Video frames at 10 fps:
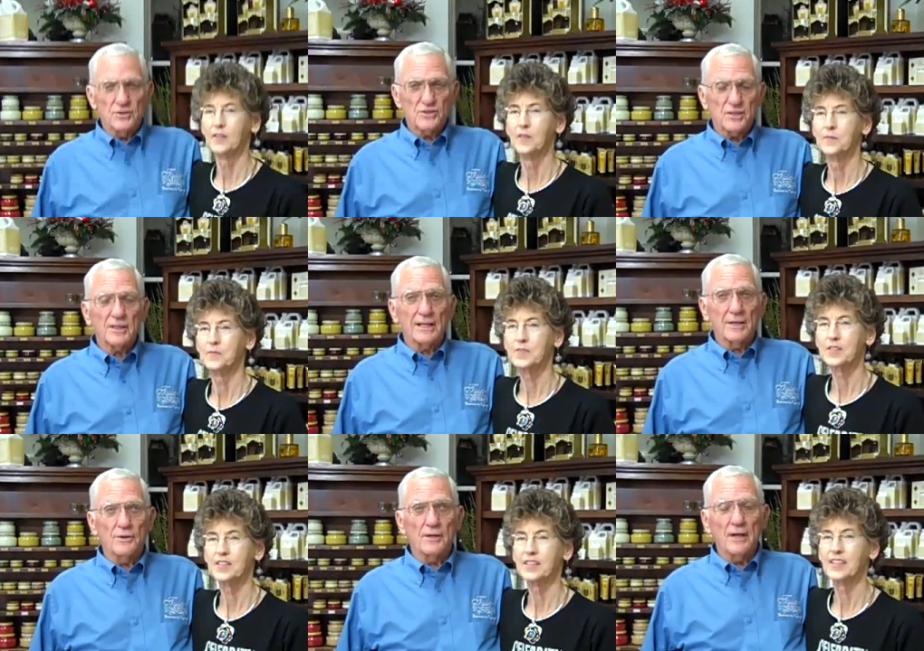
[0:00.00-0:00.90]
Speaker 1: just
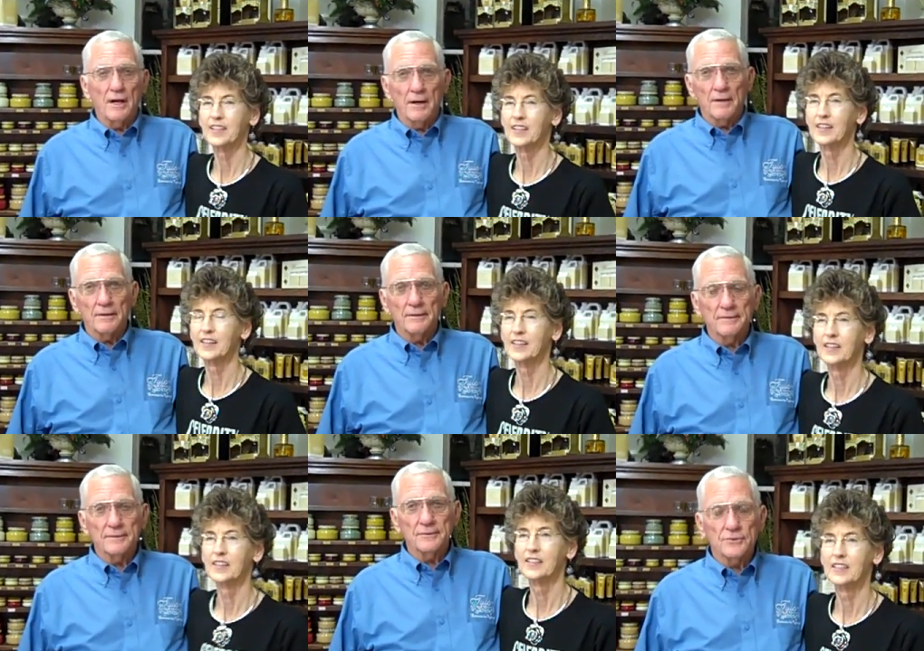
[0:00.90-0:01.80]
concluded
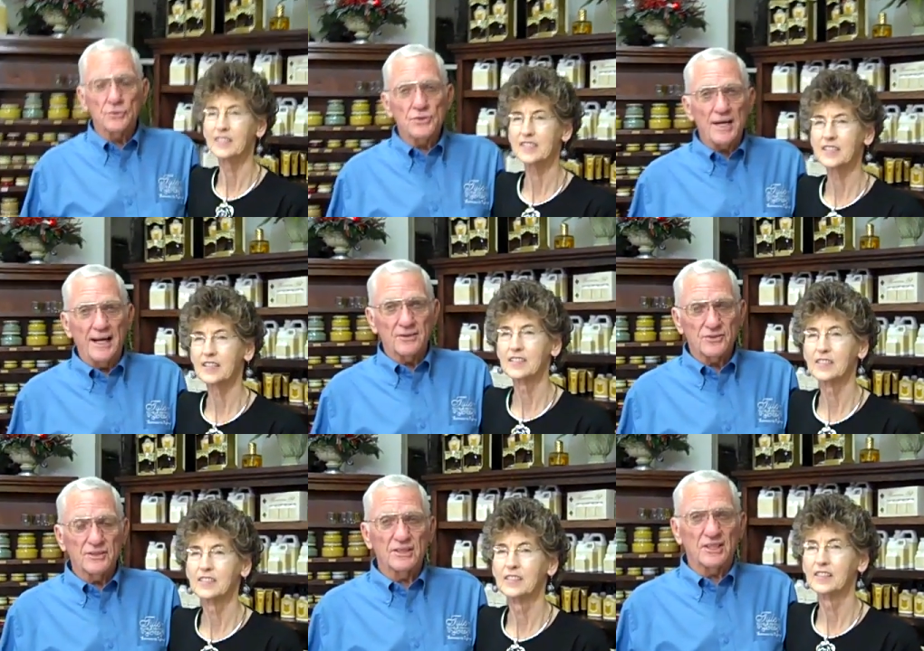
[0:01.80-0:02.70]
our uh,
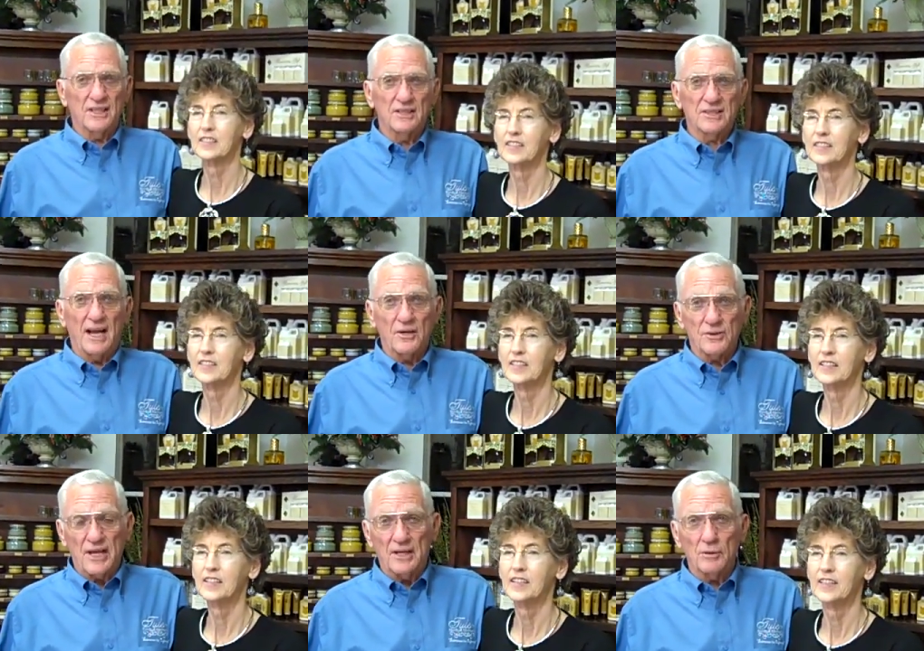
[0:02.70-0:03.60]
2010
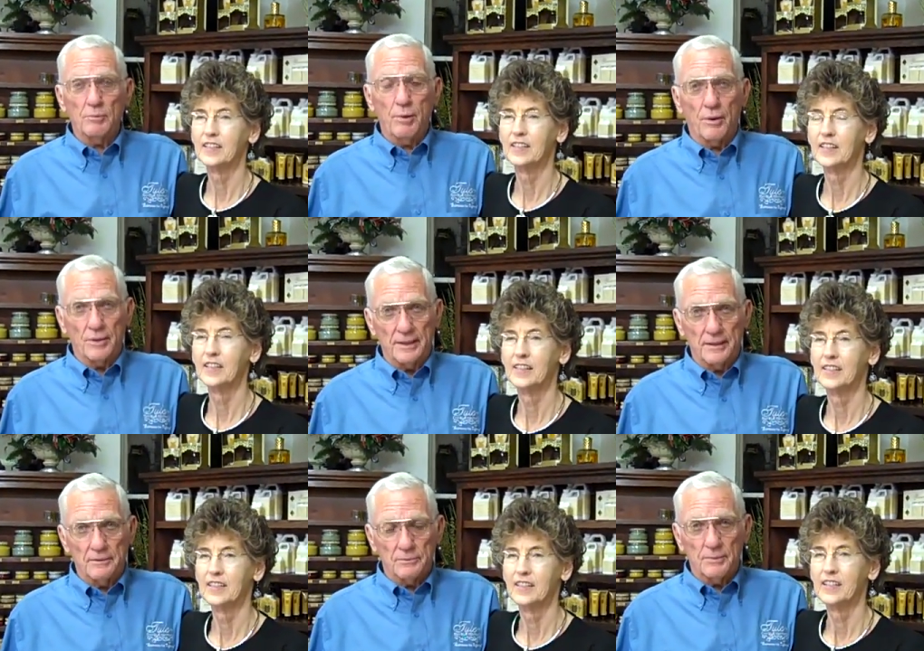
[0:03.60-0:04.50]
Tyler Candle
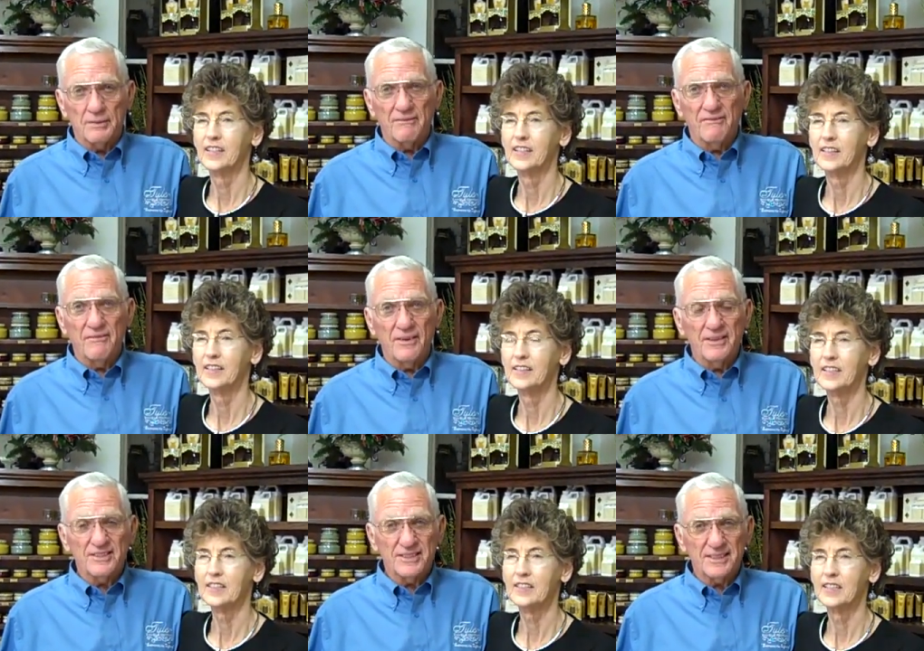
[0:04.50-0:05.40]
Party. It's been
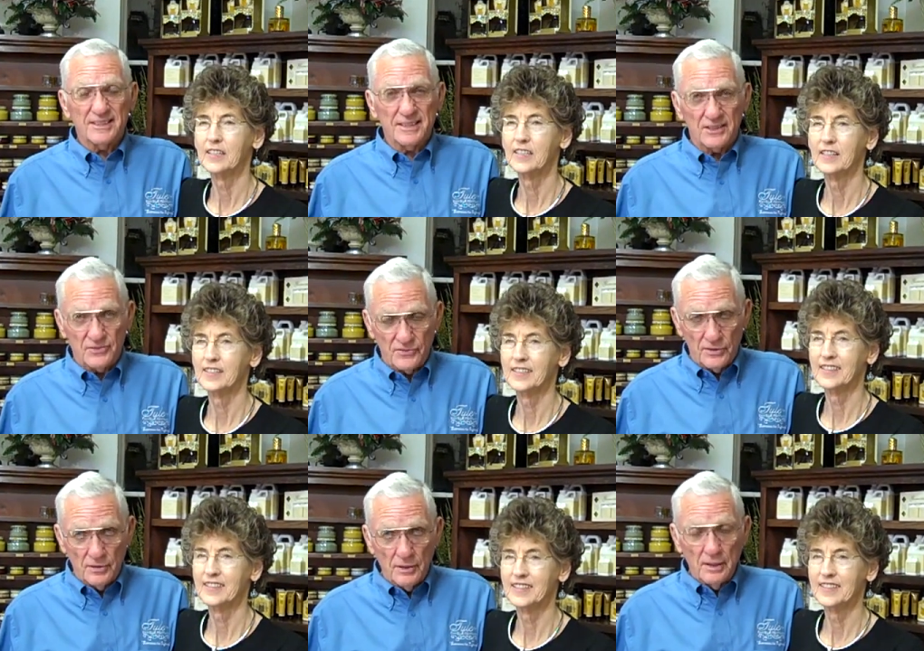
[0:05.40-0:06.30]
very
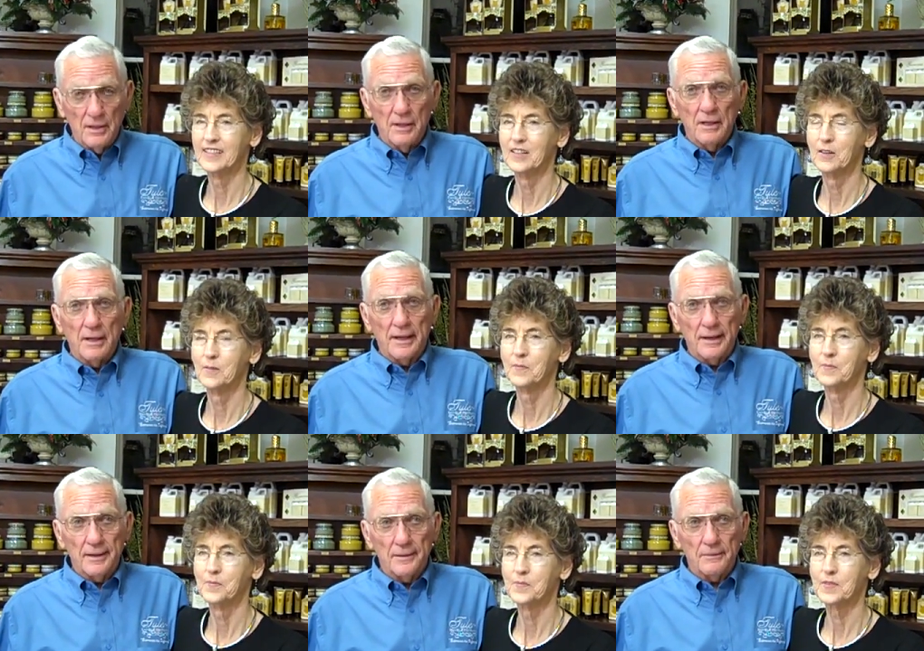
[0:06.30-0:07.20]
successful,
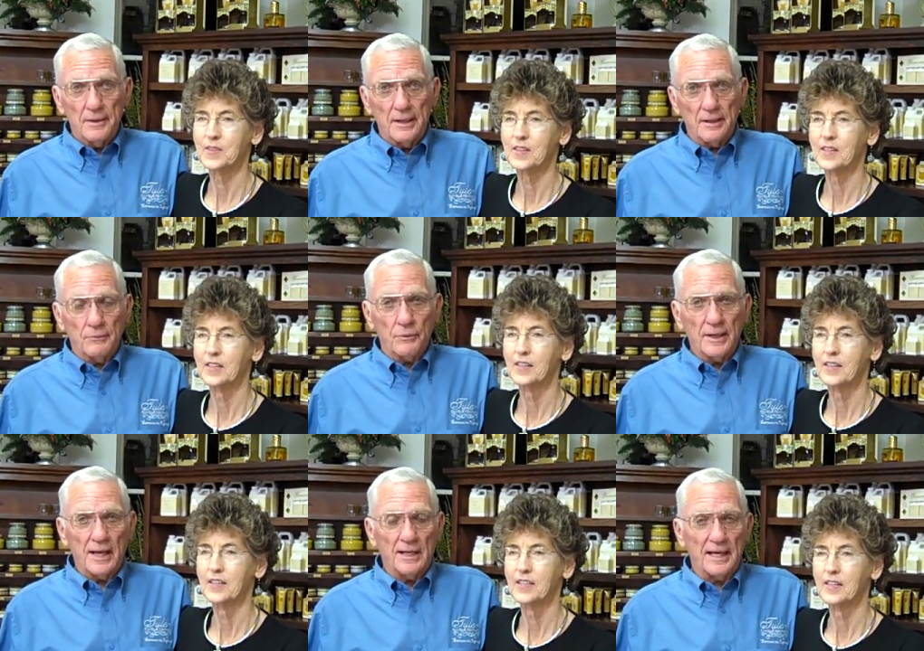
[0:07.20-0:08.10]

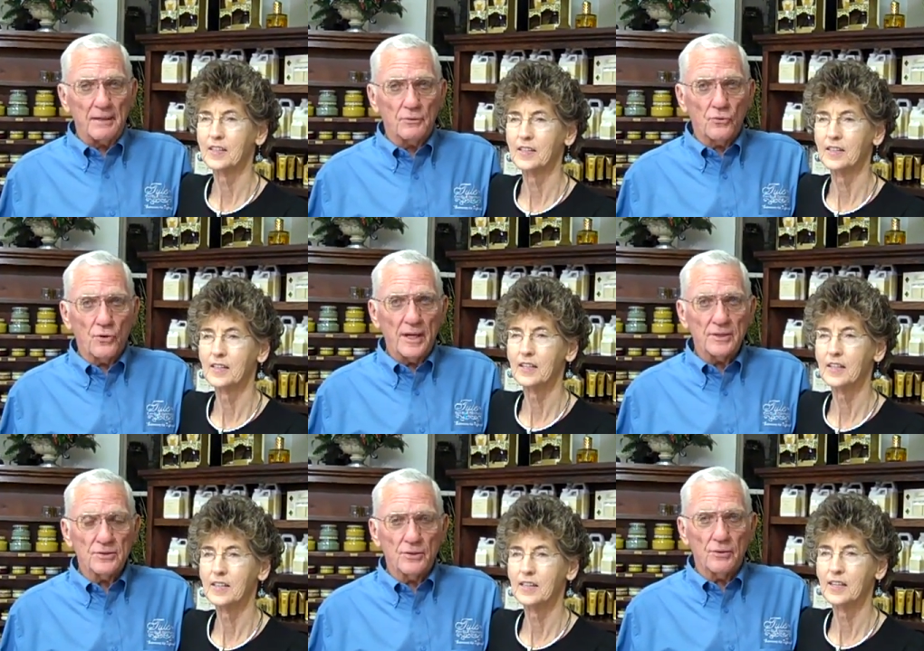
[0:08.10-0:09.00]
and we had a
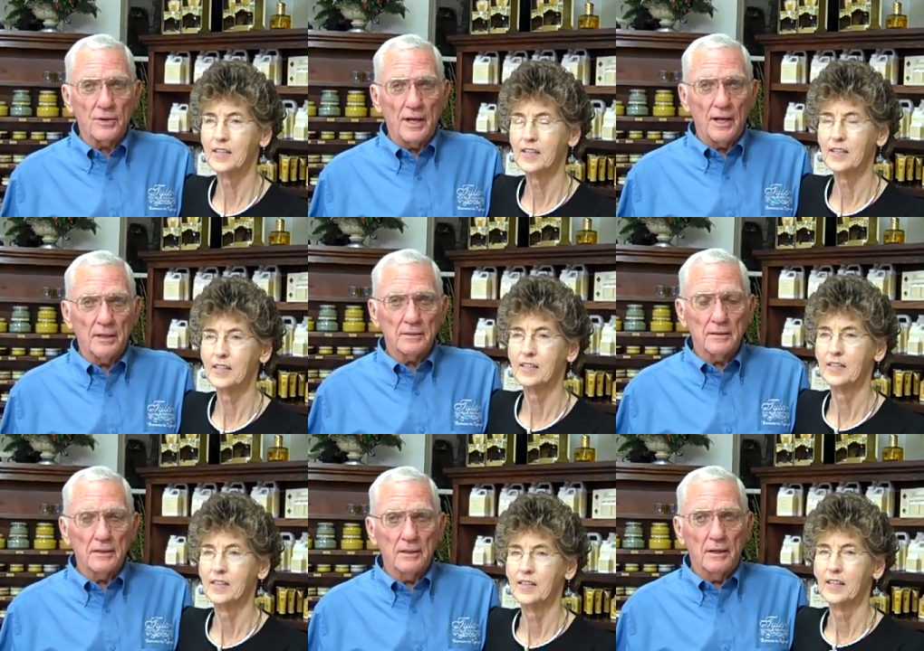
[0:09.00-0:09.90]
great
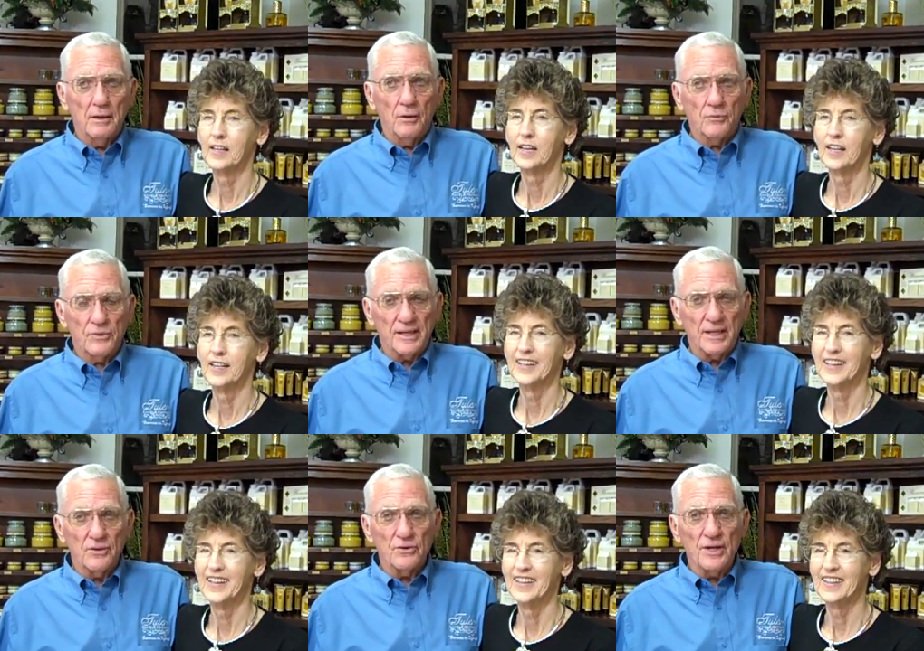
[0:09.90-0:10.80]
turnout over
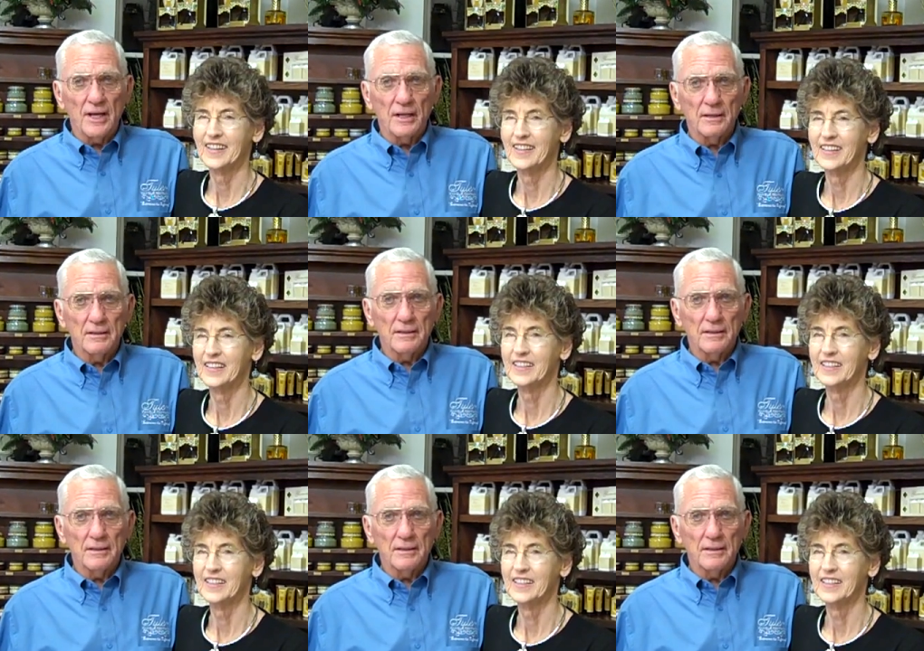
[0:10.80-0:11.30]
the internet.